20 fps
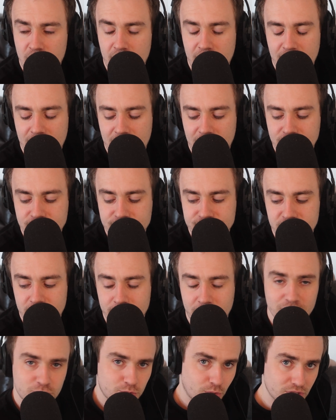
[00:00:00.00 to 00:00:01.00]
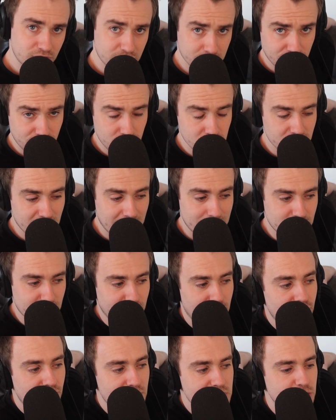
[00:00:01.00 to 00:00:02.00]
And I've spoken to him a few times
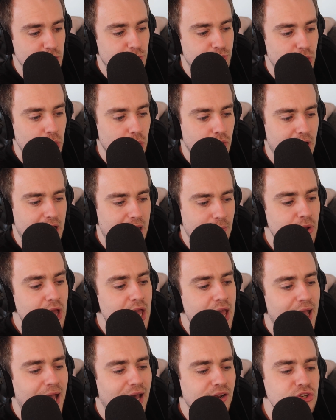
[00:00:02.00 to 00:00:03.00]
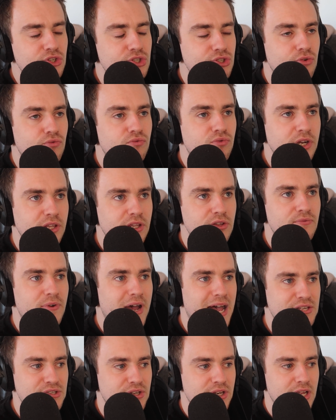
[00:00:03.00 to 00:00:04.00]
on my radio program, and he's just a really
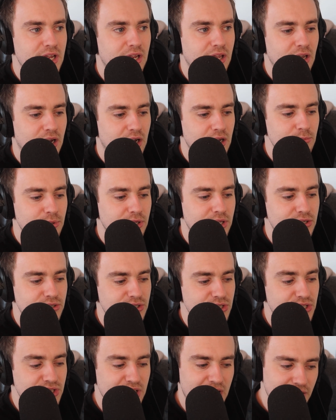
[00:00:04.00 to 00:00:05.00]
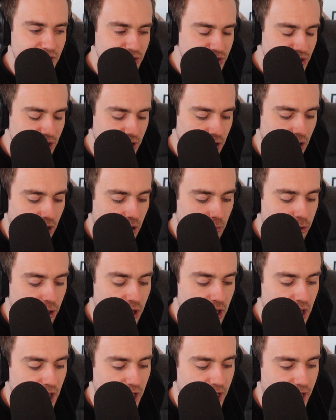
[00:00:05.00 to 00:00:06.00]
fascinating guy because he set this thing up
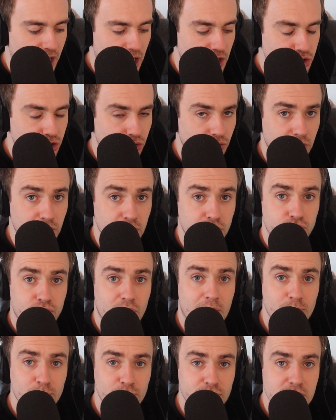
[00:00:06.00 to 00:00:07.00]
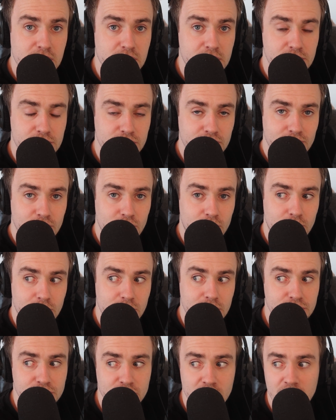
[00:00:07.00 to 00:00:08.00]
during the Trump years, of
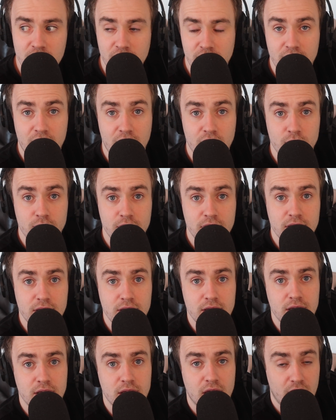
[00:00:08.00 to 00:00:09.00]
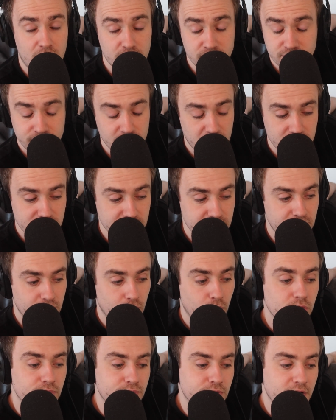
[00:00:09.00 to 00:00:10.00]
course. Now he, and indeed the
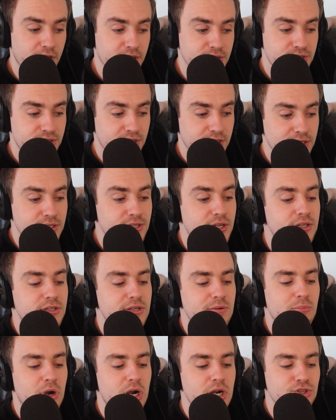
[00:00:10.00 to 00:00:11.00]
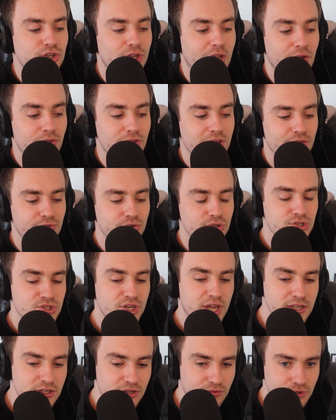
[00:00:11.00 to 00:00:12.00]
whole of the United States, is emerging out the other
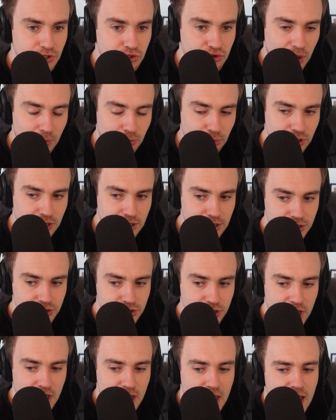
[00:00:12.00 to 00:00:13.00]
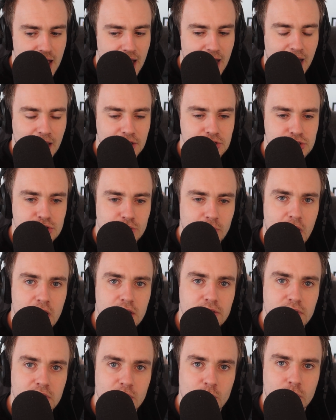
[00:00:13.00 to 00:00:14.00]
side of the Trump years. And so
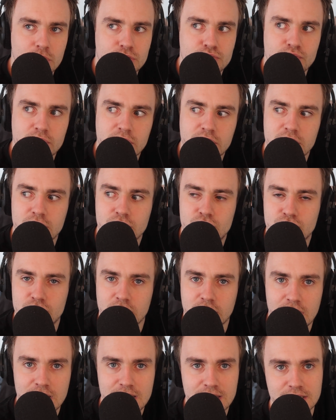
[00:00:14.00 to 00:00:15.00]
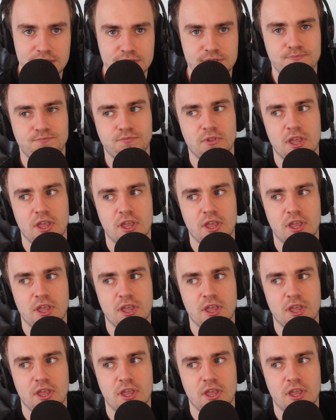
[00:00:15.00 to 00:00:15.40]
I think what's really interesting is